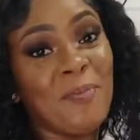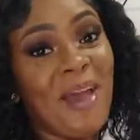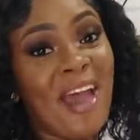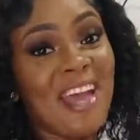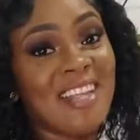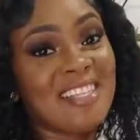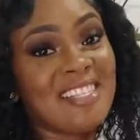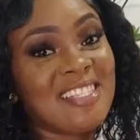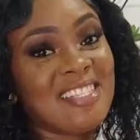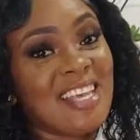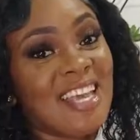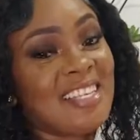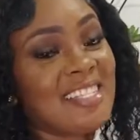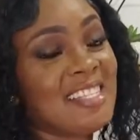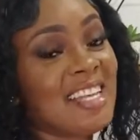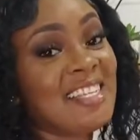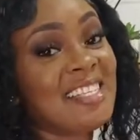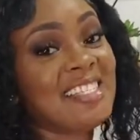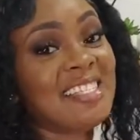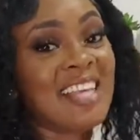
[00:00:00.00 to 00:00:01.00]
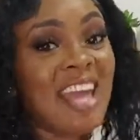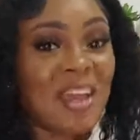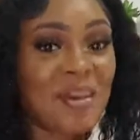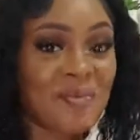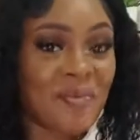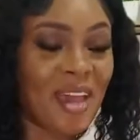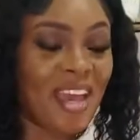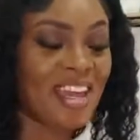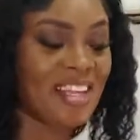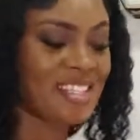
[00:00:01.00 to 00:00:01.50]
pants set
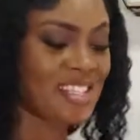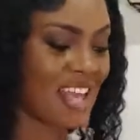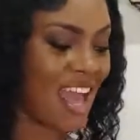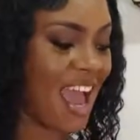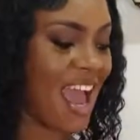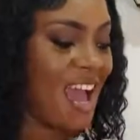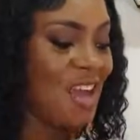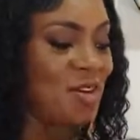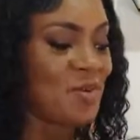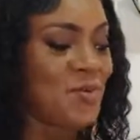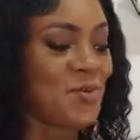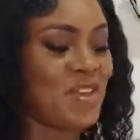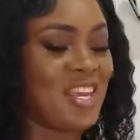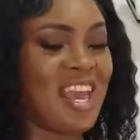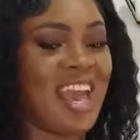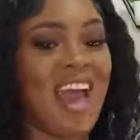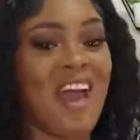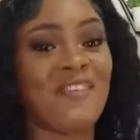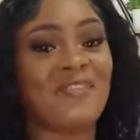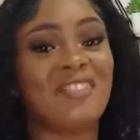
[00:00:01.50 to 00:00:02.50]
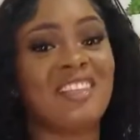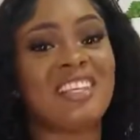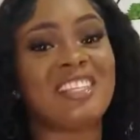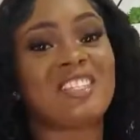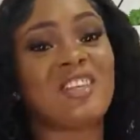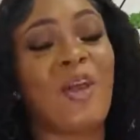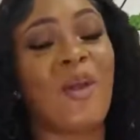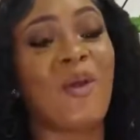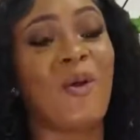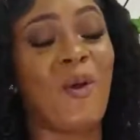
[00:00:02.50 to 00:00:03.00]
segment, and we have this
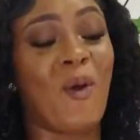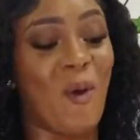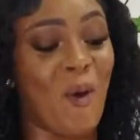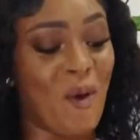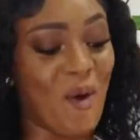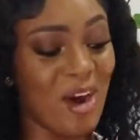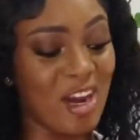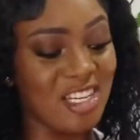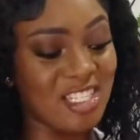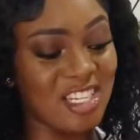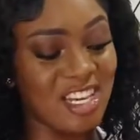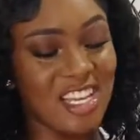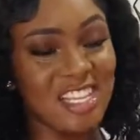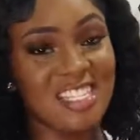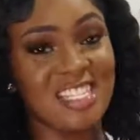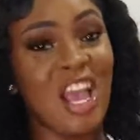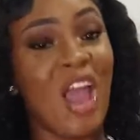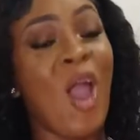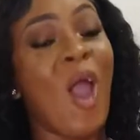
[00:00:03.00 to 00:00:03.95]
gorgeous